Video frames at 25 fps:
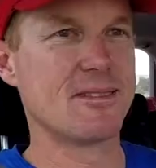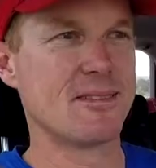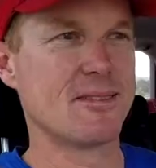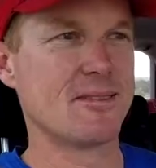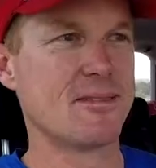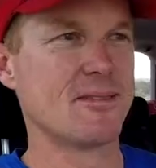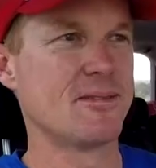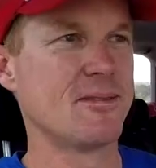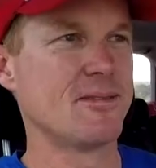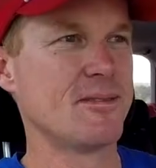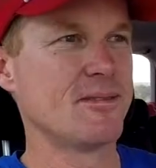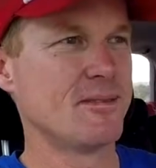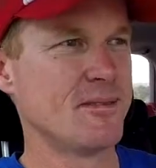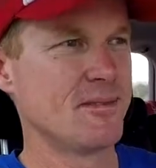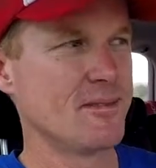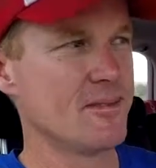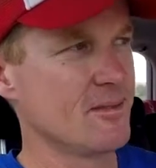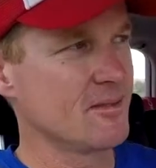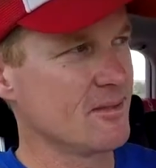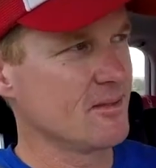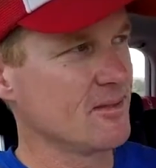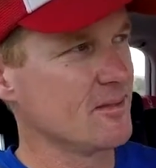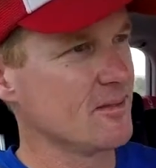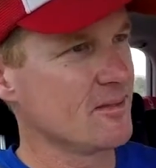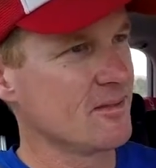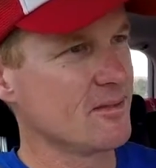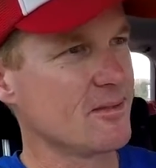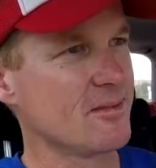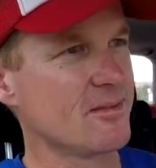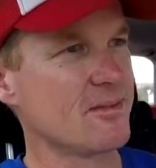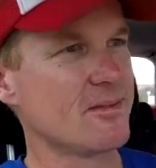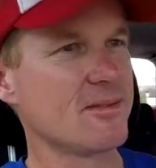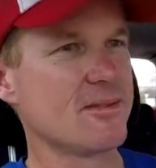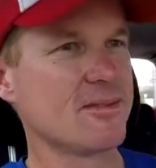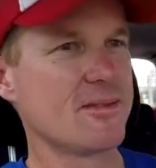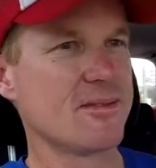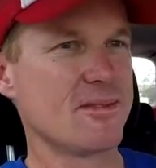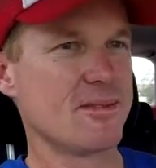
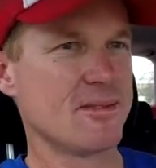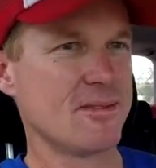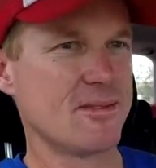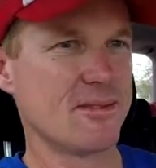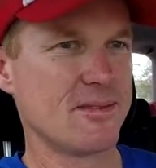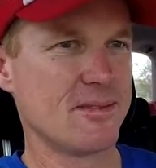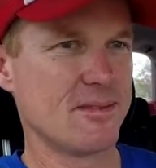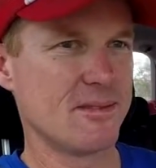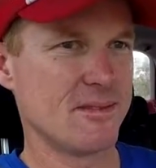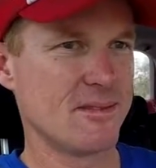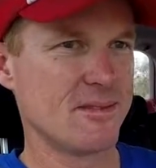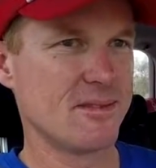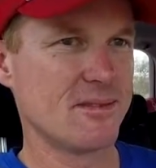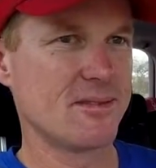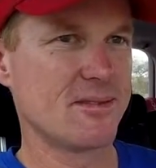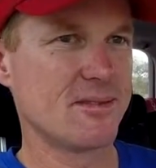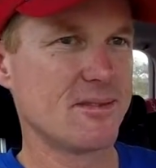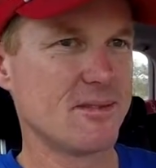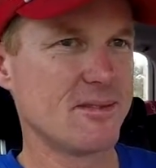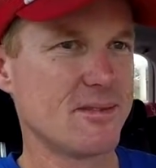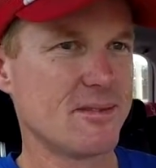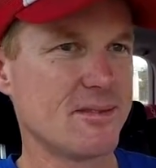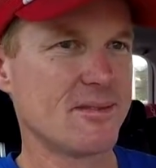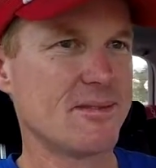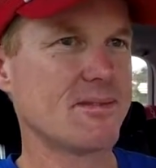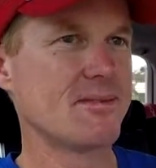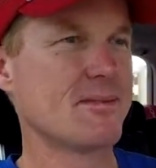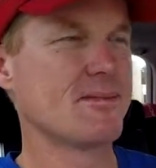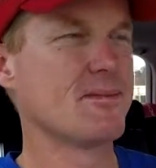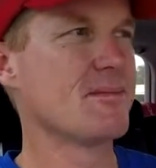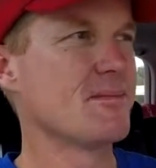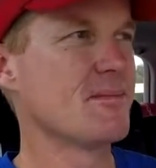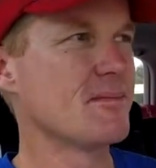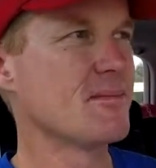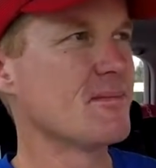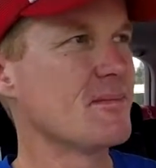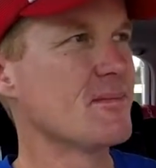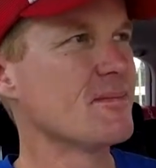
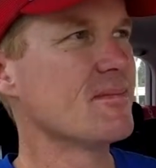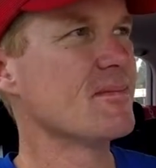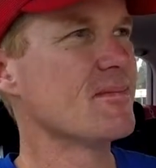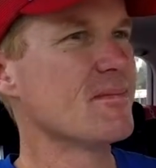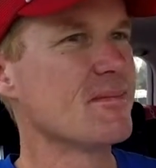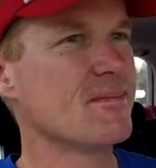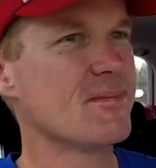This person isn't speaking.